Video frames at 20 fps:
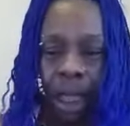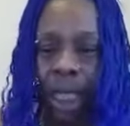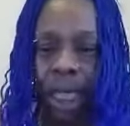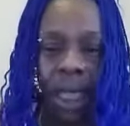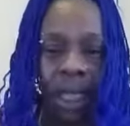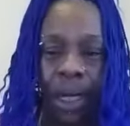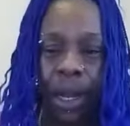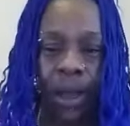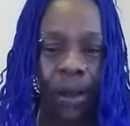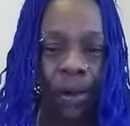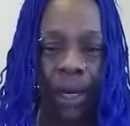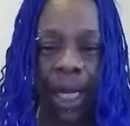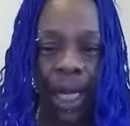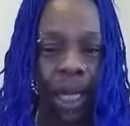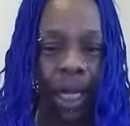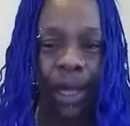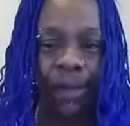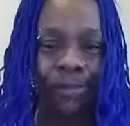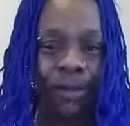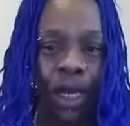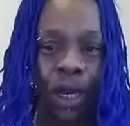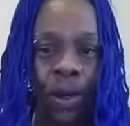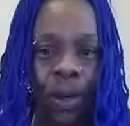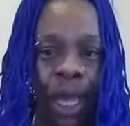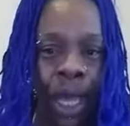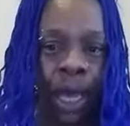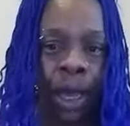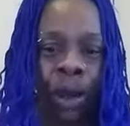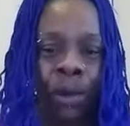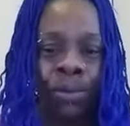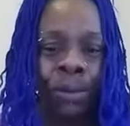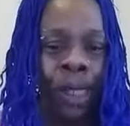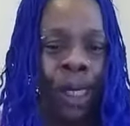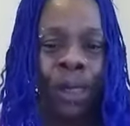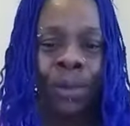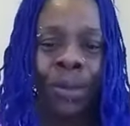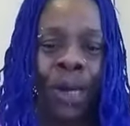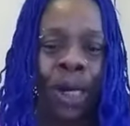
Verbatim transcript: get no love, no help, no